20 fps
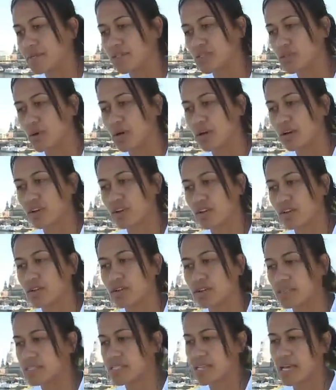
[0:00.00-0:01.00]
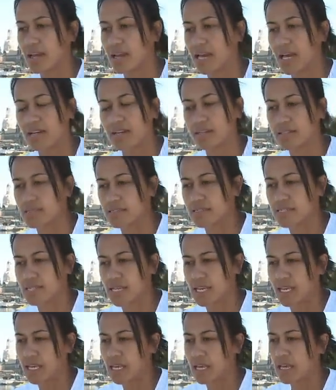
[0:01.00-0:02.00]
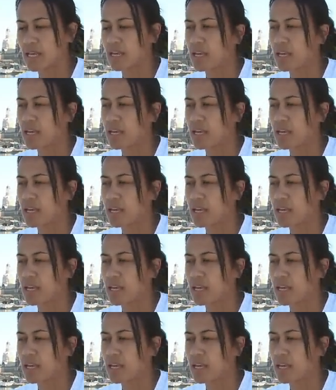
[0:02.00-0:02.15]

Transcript: into our canoe to sail out into sea